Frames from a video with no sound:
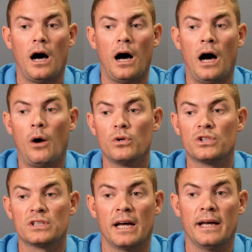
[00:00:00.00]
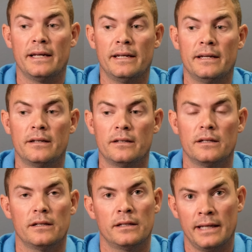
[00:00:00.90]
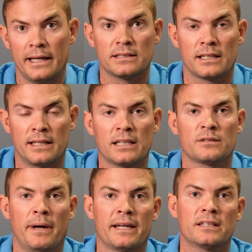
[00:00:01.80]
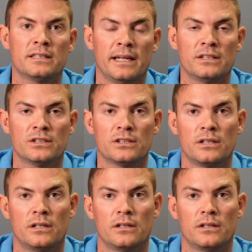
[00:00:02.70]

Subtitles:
I would say yes, it does make sense